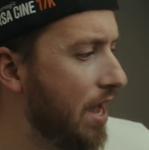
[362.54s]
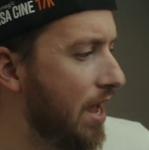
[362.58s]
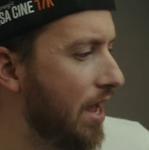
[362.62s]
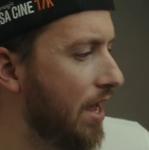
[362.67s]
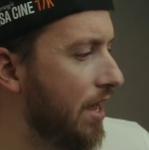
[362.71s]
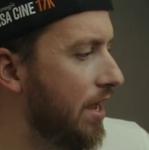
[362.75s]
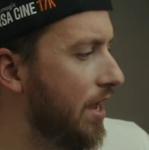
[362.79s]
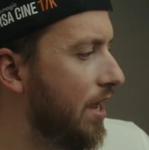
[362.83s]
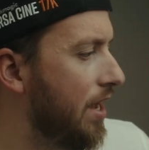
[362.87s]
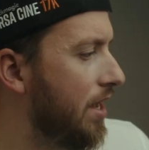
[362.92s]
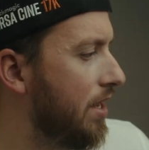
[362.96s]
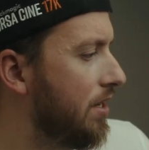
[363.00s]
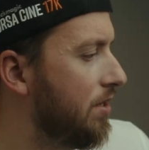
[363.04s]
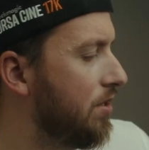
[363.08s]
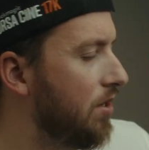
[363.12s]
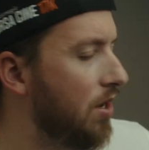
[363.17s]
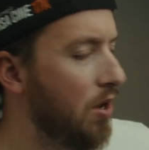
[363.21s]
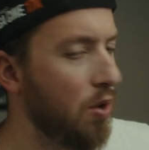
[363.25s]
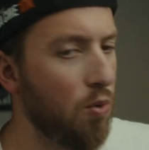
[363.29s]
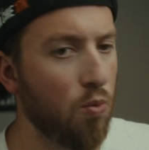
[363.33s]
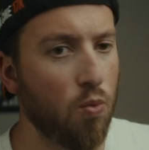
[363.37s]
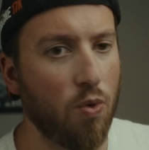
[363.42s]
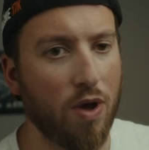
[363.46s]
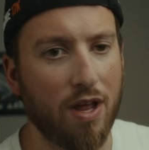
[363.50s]
And
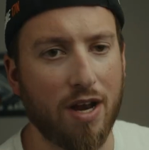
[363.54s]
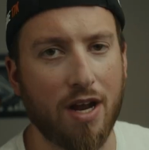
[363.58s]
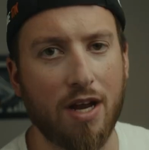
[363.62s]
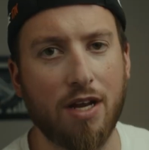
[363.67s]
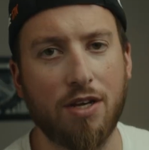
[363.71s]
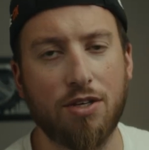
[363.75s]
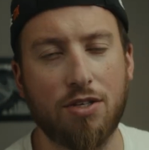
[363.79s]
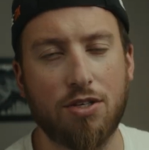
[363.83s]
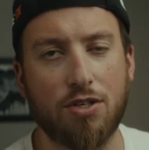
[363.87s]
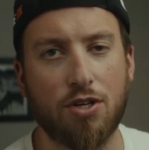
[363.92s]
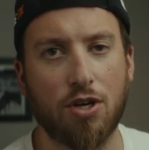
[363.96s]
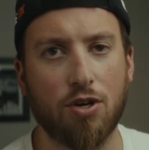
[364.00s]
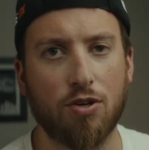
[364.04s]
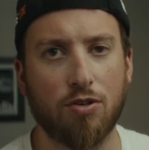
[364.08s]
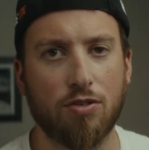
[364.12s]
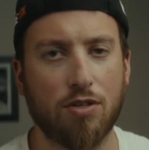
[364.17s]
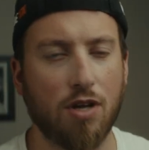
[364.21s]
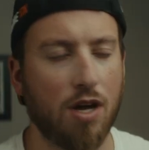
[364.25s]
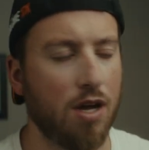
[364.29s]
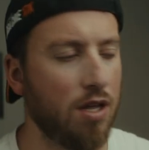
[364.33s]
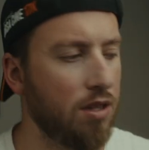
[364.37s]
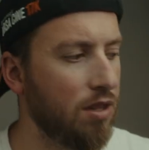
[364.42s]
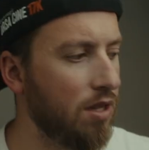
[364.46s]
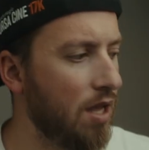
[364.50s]
when I turned
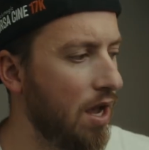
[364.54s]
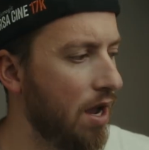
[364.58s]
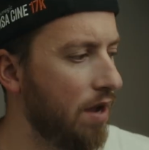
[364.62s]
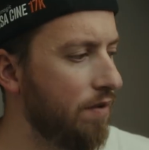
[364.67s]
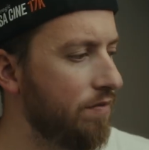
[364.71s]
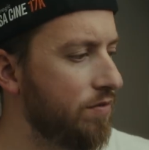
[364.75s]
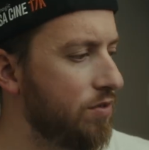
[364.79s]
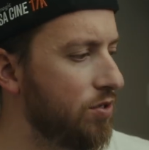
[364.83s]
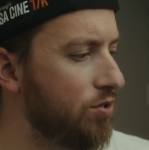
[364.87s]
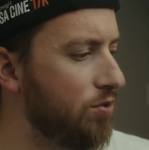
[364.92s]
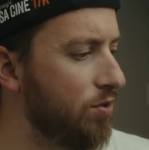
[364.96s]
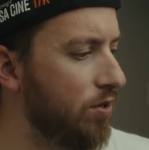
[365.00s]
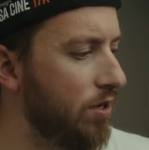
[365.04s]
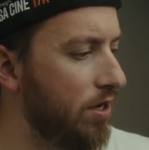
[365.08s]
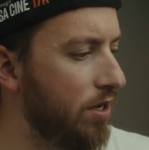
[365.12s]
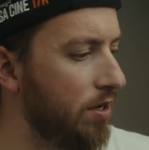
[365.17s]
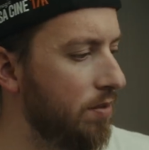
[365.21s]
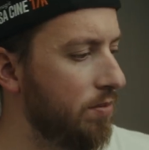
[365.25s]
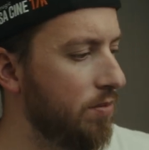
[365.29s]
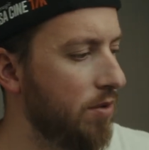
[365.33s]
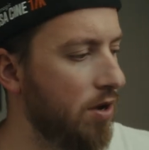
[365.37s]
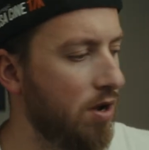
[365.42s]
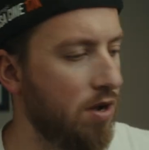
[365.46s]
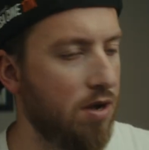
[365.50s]
on live
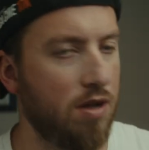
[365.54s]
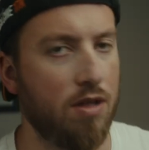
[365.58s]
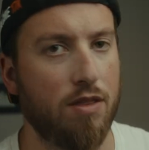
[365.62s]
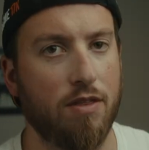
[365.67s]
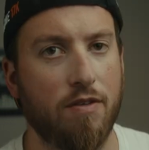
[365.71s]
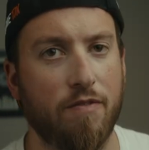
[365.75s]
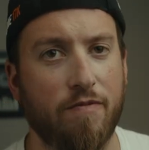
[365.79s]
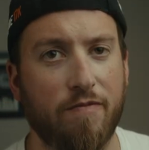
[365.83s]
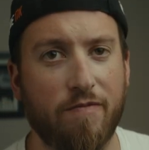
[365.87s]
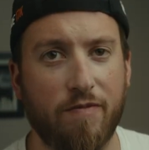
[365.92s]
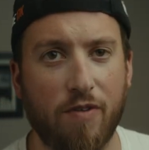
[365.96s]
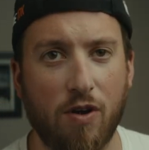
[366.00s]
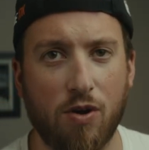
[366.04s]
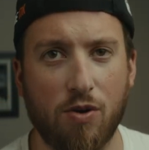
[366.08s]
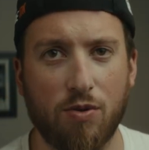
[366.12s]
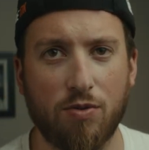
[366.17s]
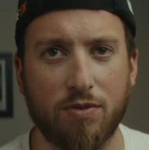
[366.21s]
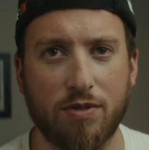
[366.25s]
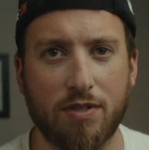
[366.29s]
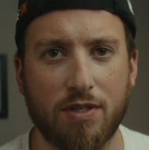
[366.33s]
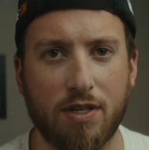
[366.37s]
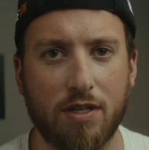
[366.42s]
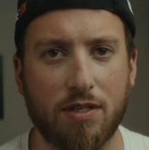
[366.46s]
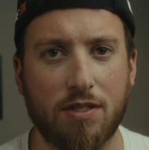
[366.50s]
stream on the
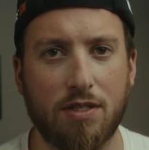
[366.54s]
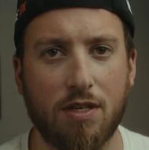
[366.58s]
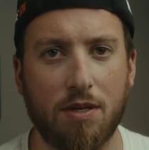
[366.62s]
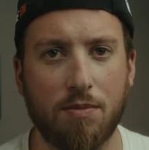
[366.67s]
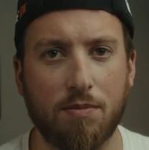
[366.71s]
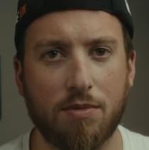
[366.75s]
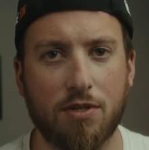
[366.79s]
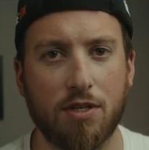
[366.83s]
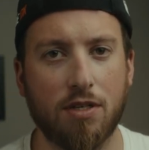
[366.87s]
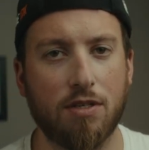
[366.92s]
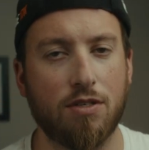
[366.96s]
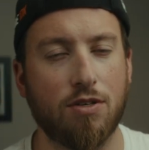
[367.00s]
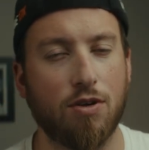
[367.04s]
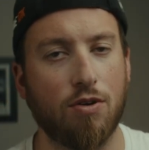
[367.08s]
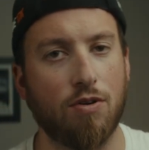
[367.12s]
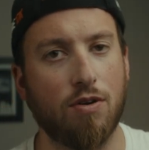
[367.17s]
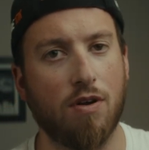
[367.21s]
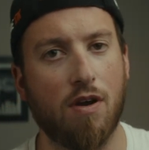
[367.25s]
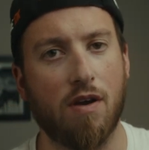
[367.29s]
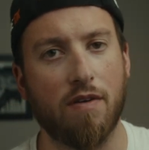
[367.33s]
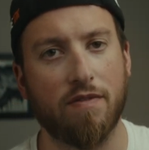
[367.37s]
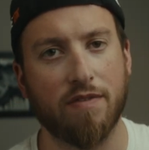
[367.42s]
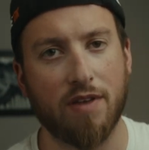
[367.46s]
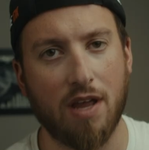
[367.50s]
phones, it seemed to turn
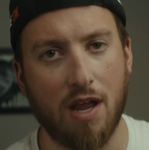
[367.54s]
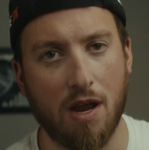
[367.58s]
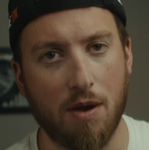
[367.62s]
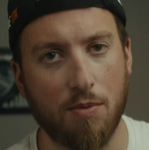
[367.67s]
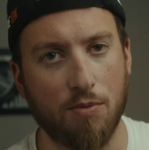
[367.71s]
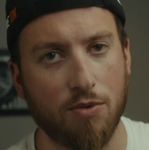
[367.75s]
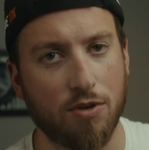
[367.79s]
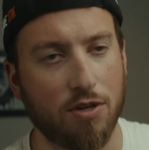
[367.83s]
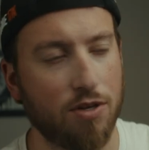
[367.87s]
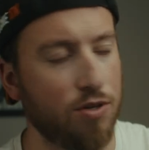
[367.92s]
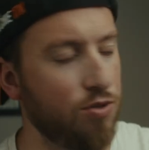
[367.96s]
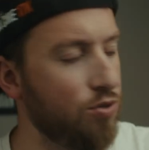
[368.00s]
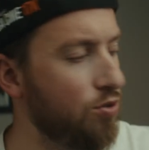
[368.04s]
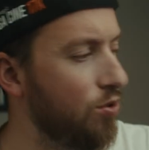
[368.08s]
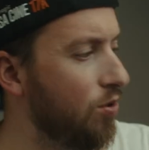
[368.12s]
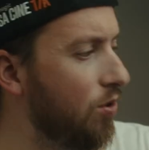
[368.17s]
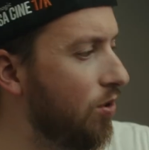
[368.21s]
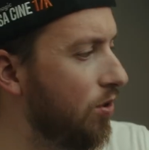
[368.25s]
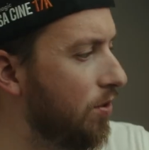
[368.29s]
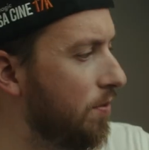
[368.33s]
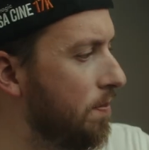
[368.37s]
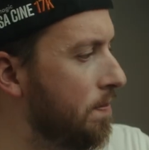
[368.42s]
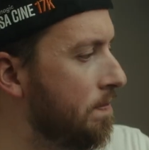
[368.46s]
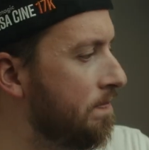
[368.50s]
off camera
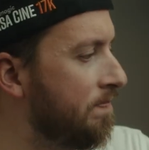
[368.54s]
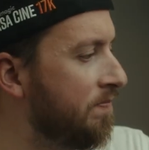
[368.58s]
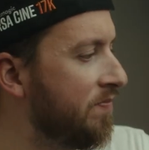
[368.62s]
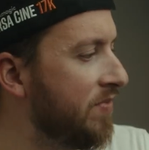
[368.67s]
control.